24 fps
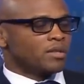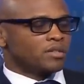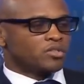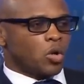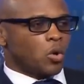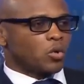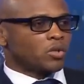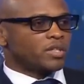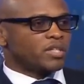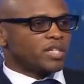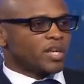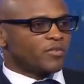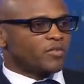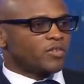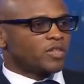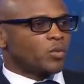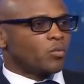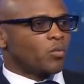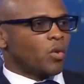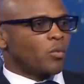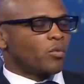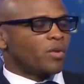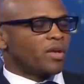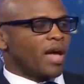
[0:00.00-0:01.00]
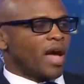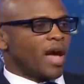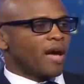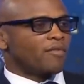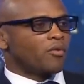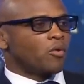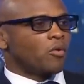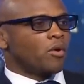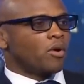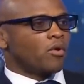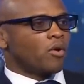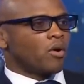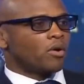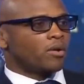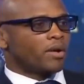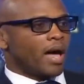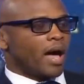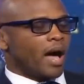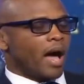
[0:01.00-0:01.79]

Totally different than what we have going on now.